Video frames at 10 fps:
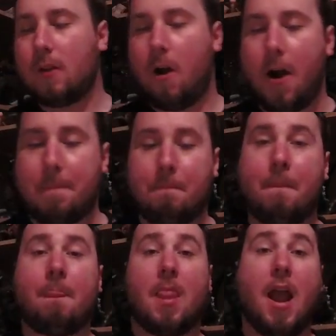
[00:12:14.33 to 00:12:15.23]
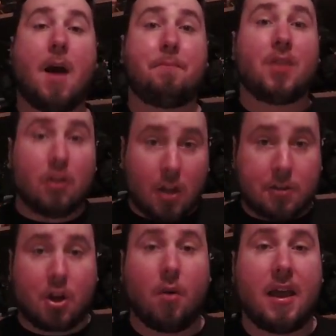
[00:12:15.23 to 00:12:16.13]
Alright, now
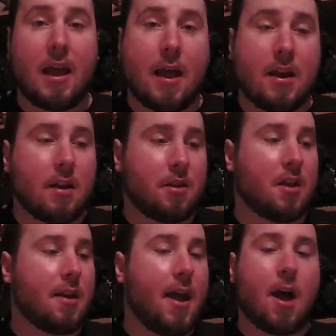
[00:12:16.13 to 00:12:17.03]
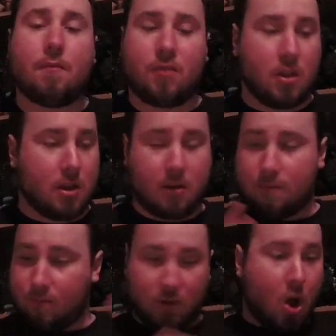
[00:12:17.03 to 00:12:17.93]
let's go ahead and get out
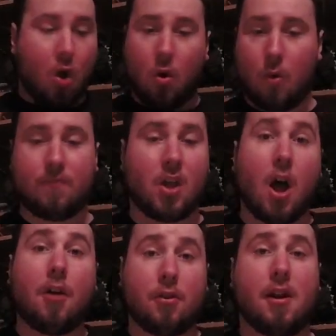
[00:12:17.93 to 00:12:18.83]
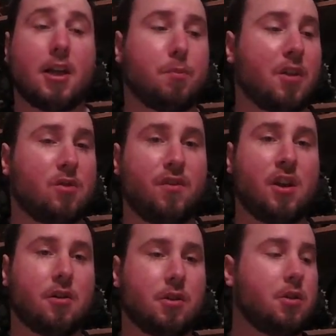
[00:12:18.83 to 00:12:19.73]
the other X Plus
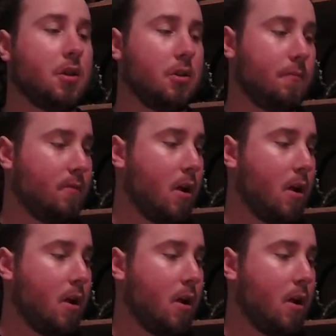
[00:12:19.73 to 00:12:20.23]
figures to